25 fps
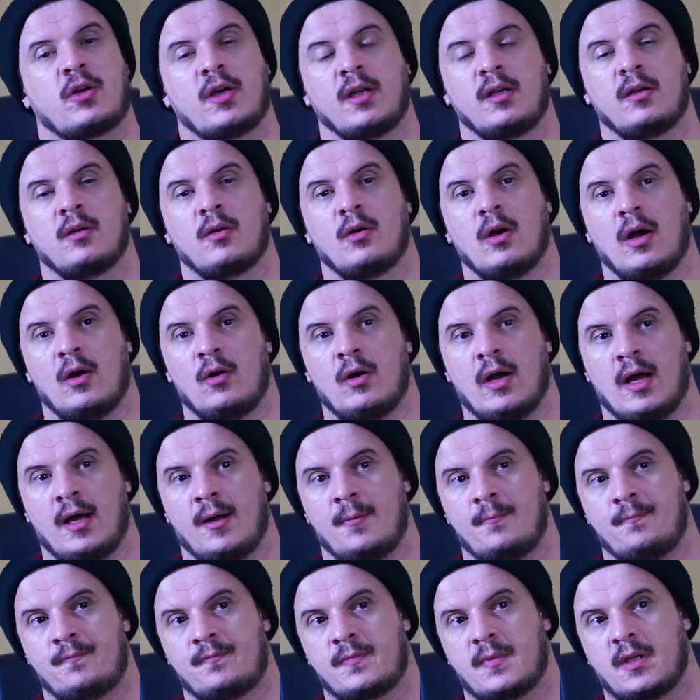you can
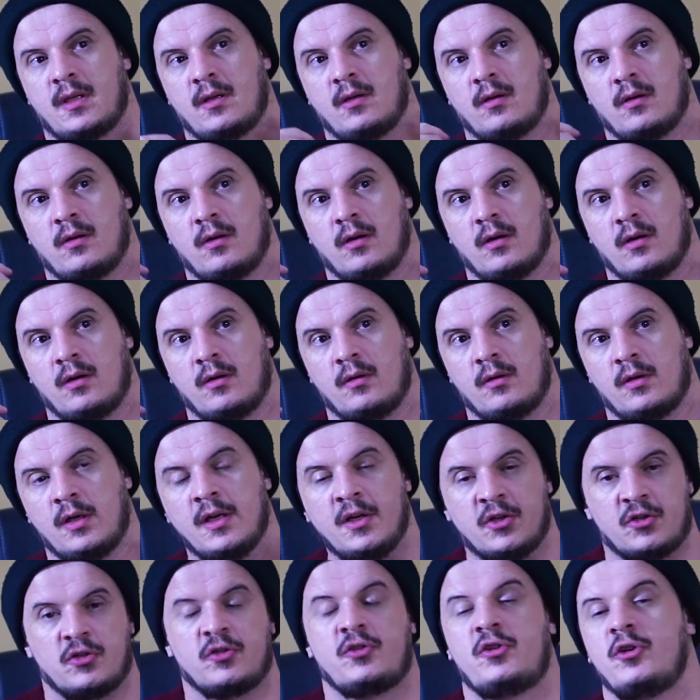
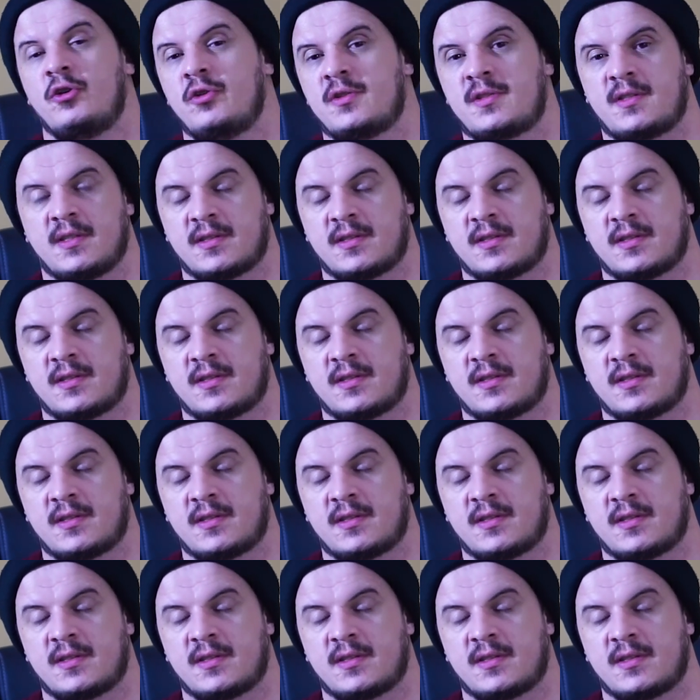introduce